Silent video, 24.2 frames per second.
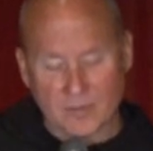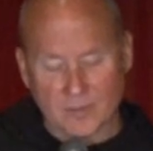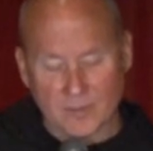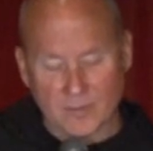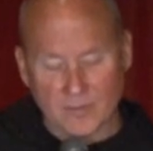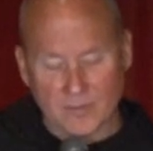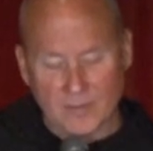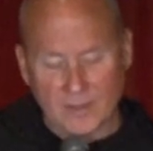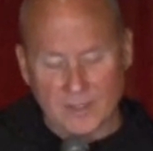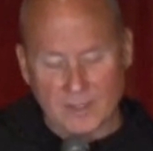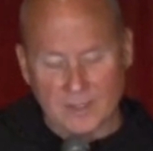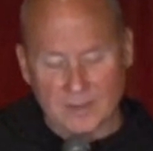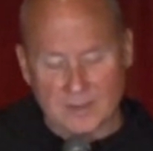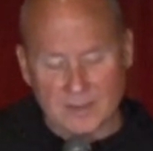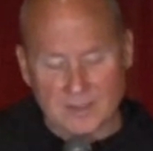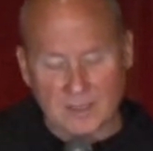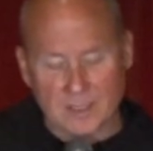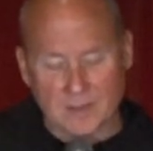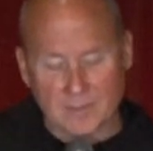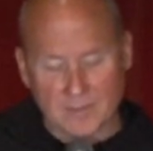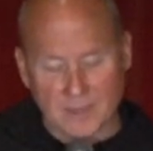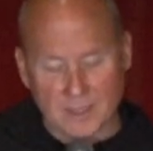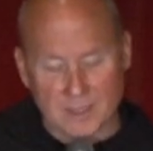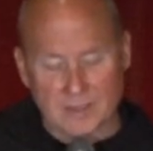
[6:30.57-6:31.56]
reveals
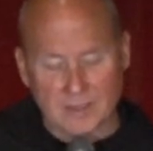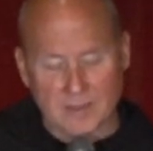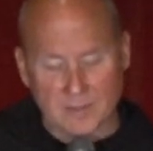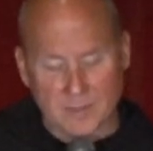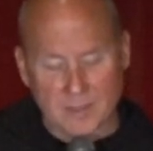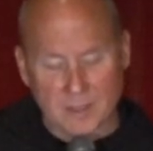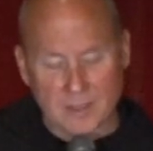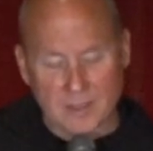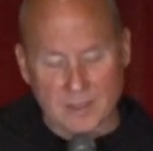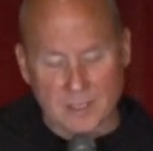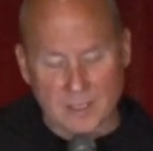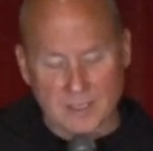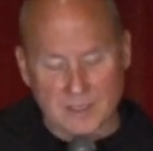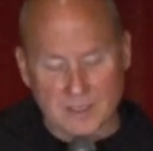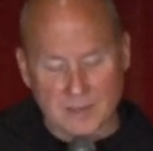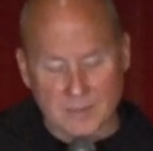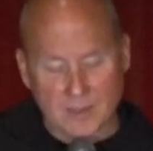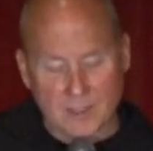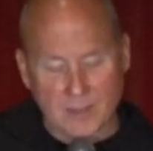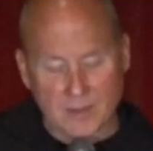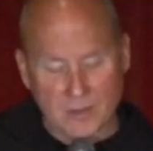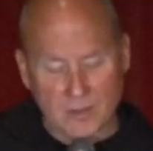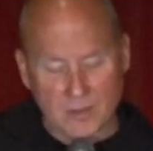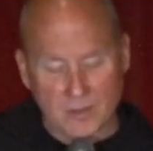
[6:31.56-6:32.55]
something to us
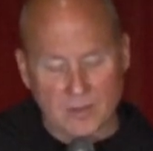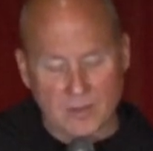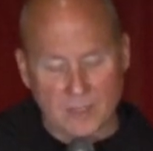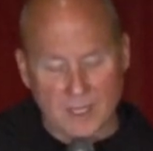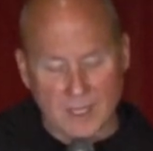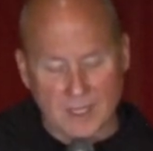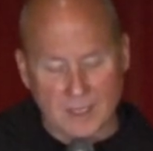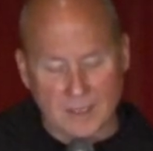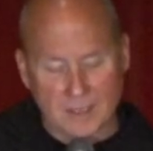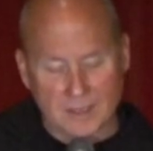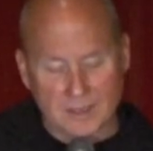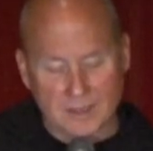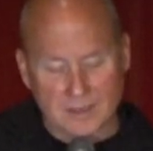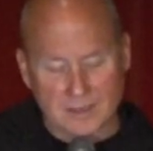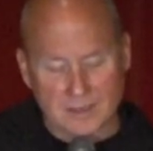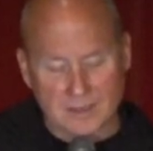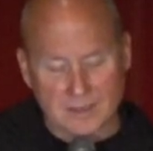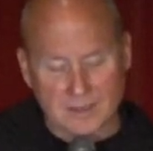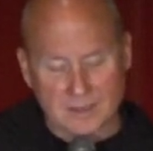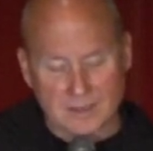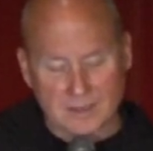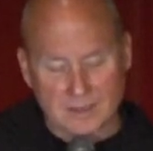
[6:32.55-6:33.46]
about who God is.